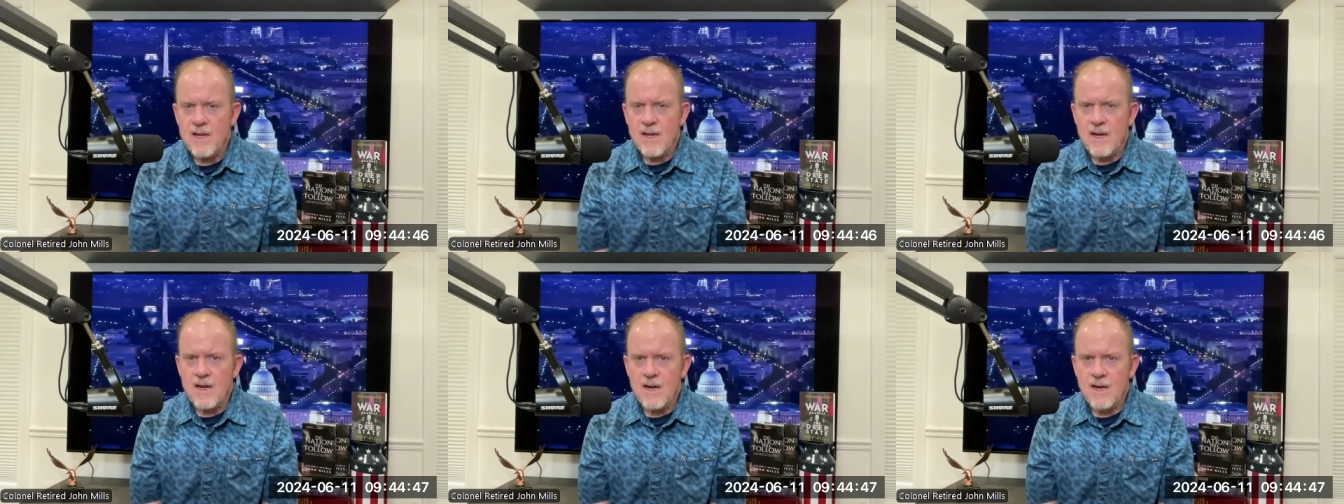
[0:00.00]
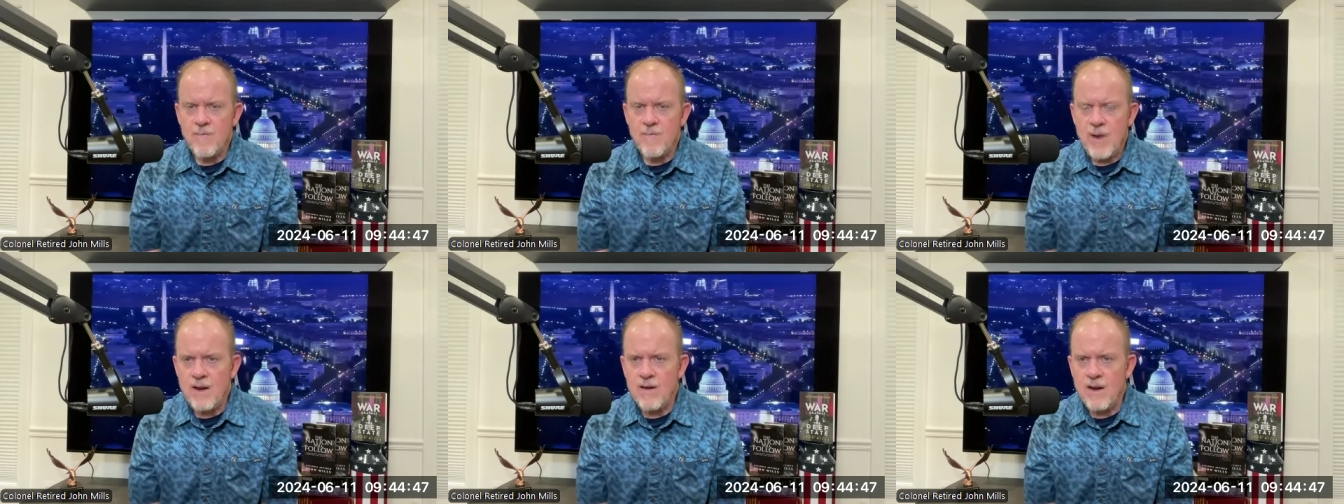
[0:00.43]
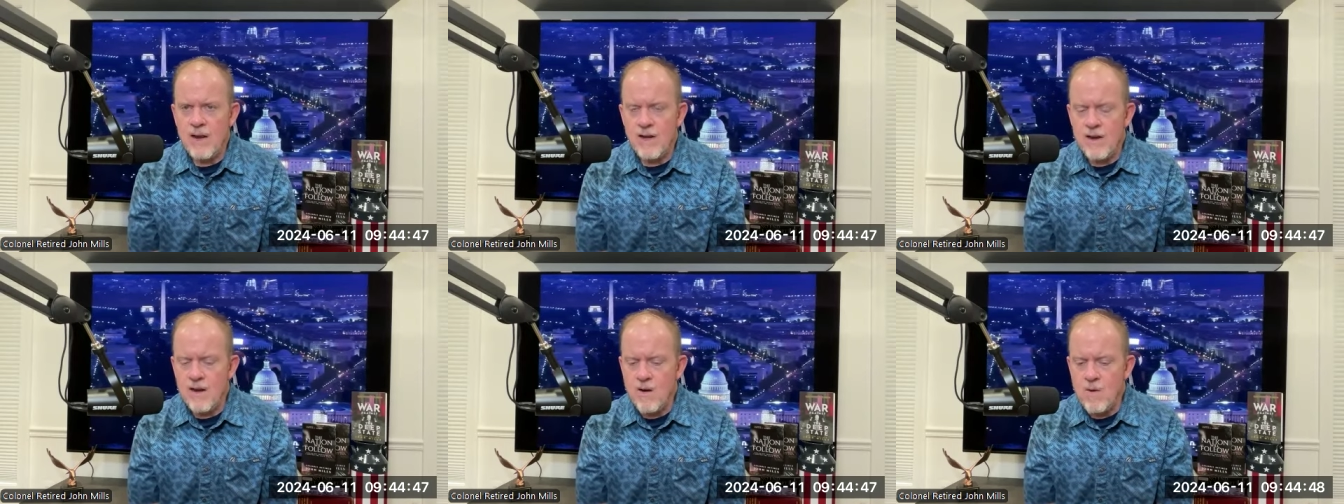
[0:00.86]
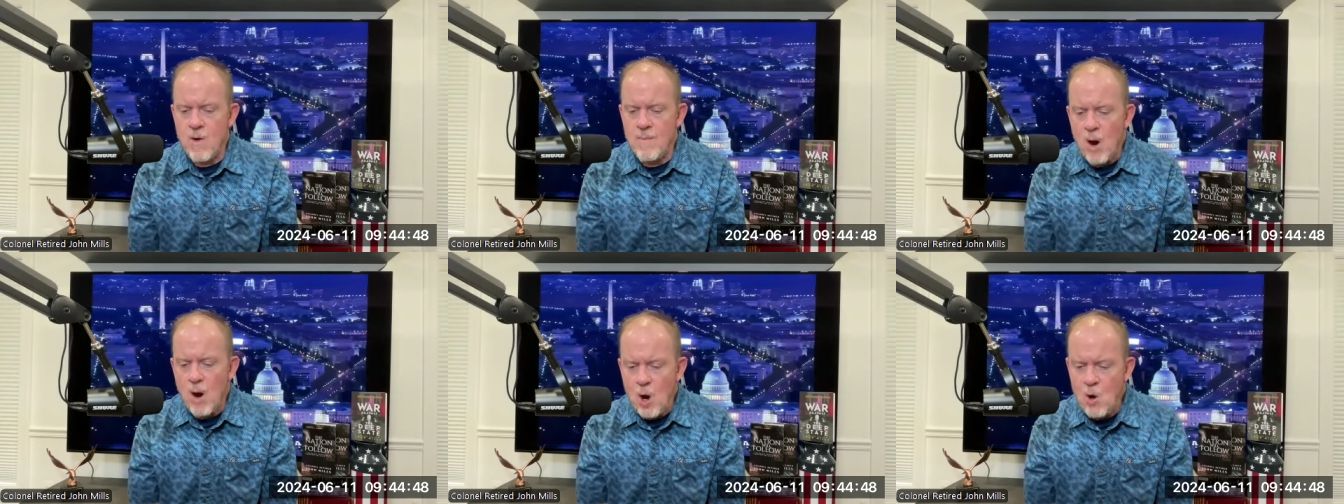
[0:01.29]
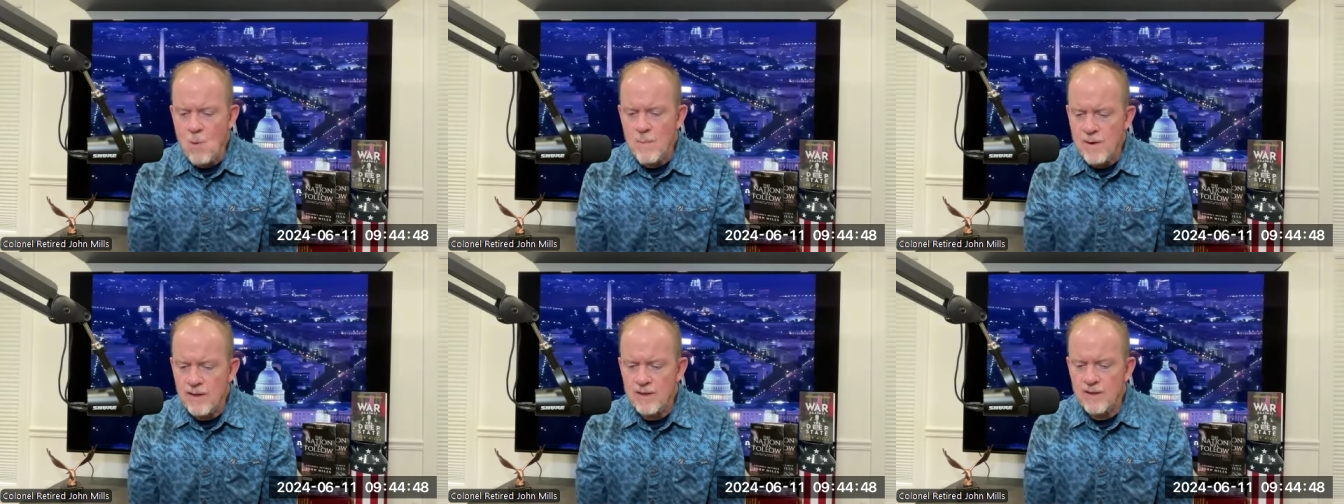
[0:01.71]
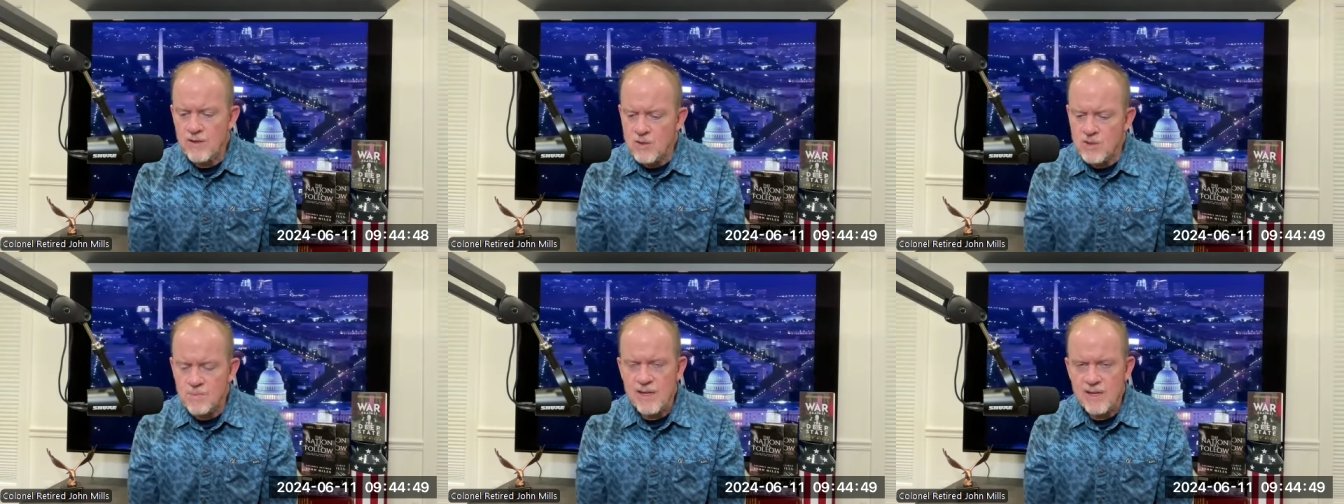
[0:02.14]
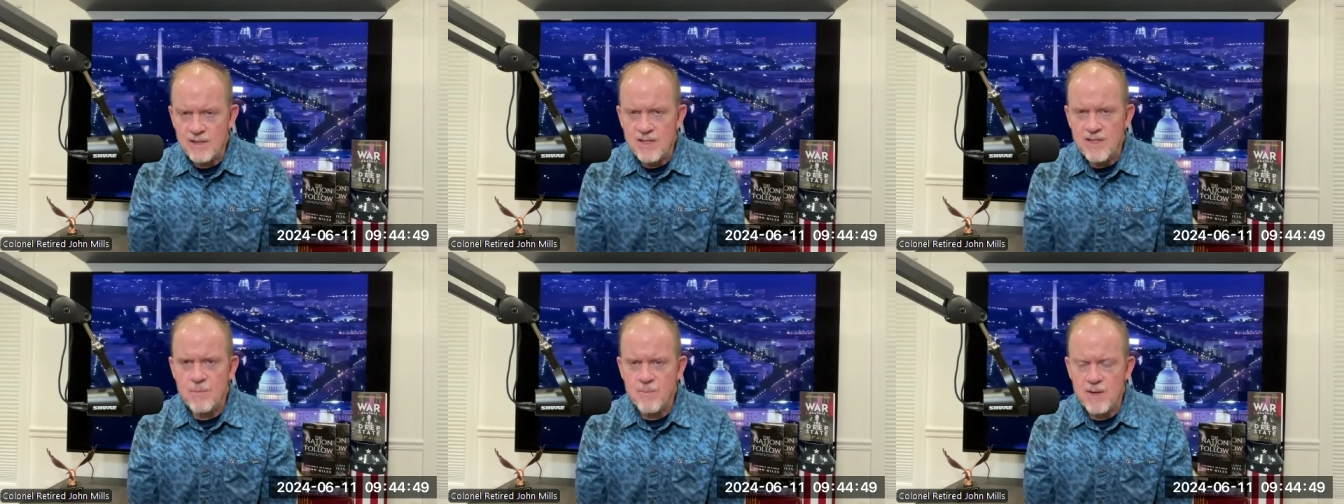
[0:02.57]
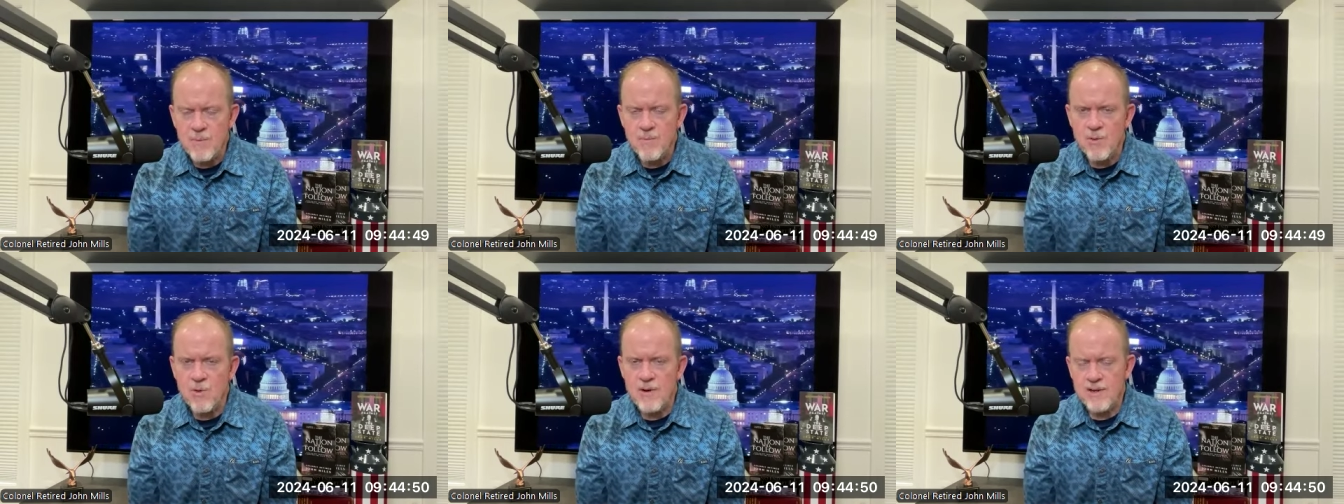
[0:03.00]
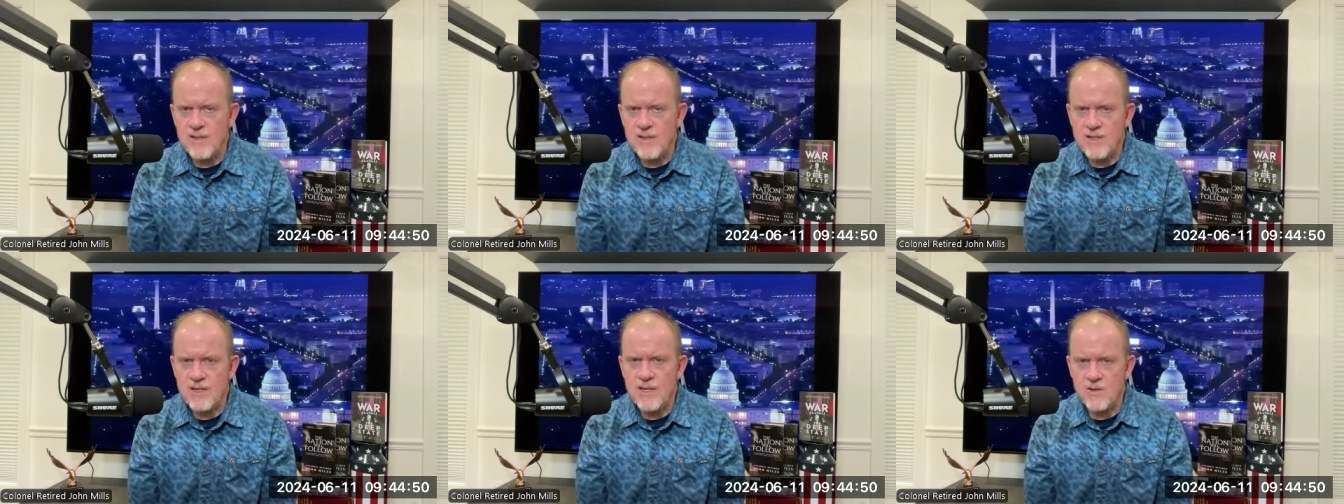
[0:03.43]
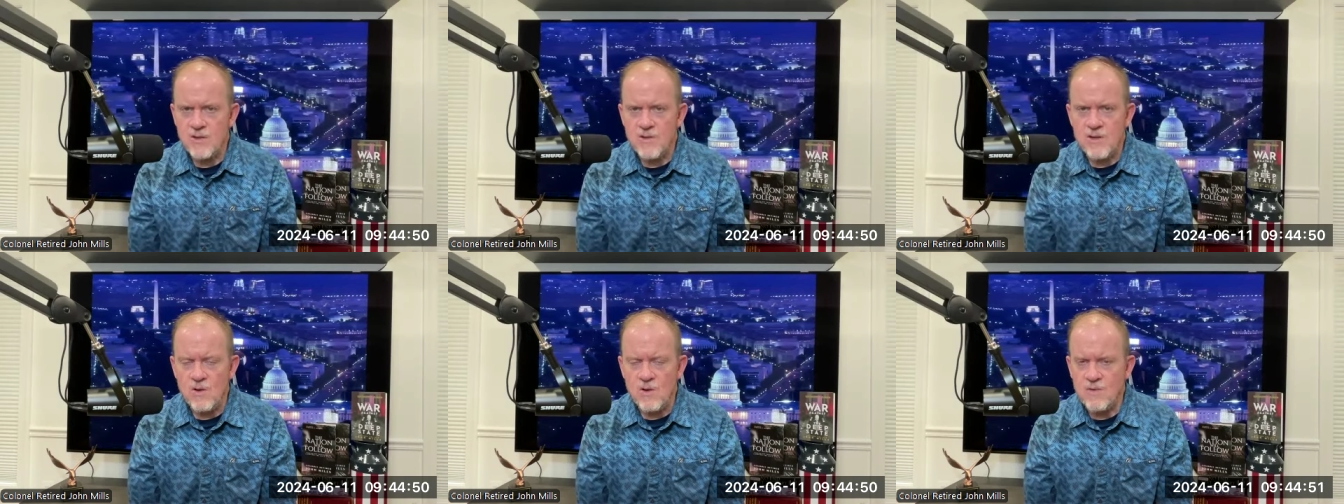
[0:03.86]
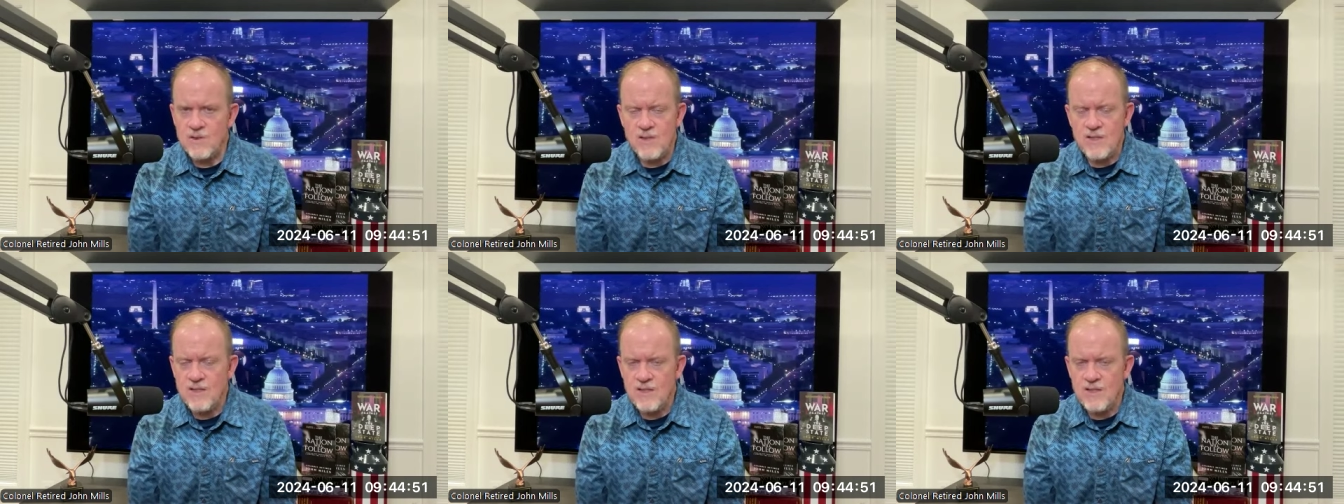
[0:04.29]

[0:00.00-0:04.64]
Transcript: Um, and and you know, I'm hoping that there's been a tipping point in this country over this.